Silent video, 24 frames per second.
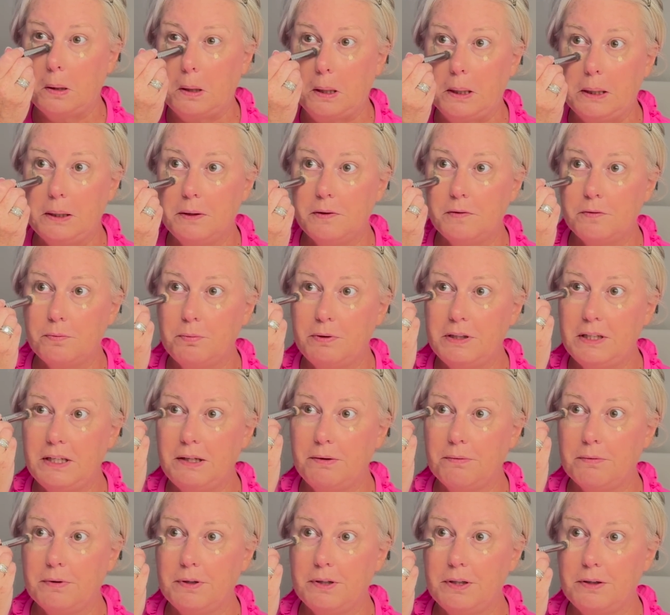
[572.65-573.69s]
just want to
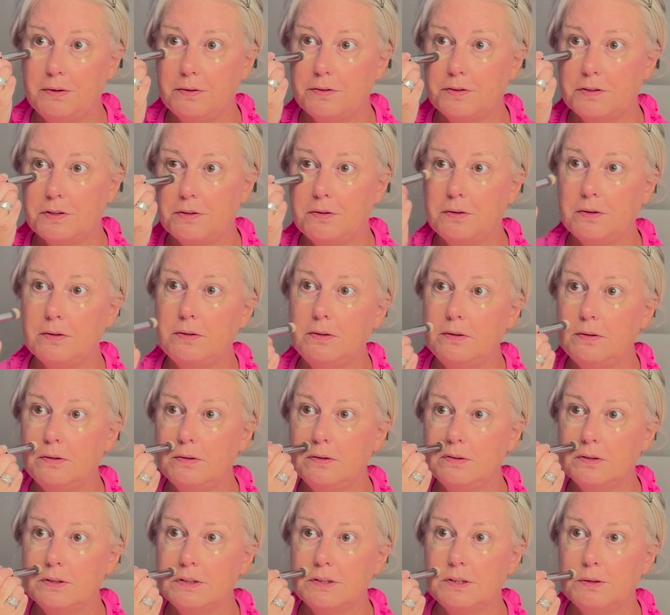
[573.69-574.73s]
get rid of those circles,